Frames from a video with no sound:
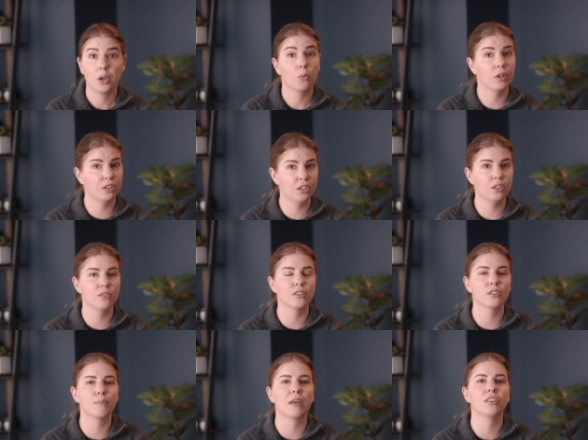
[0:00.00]
Whether you use
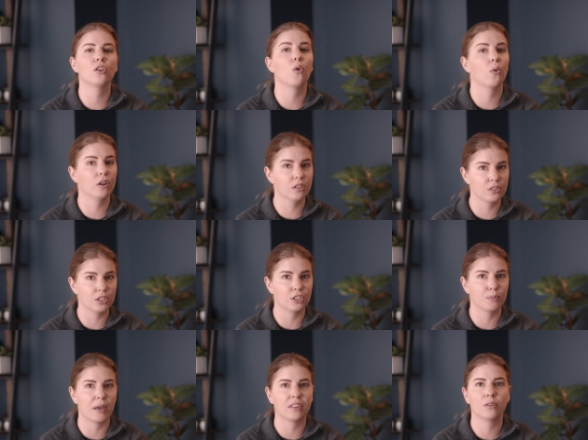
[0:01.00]
this method or the
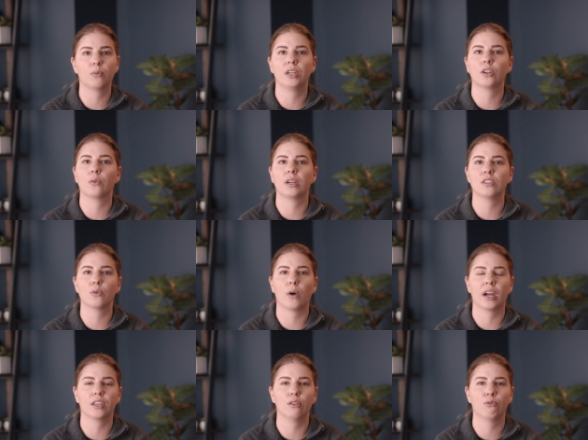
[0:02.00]
search method we're going to
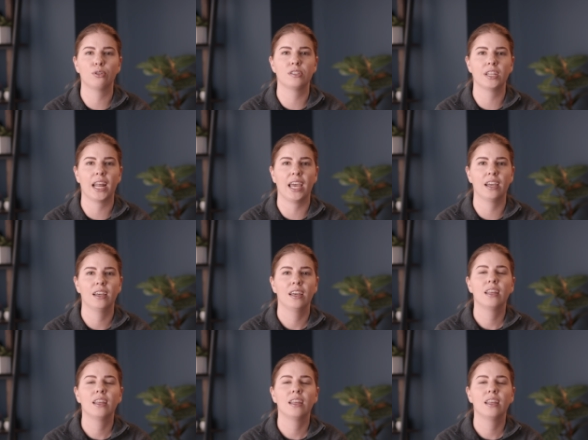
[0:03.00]
walk you through today,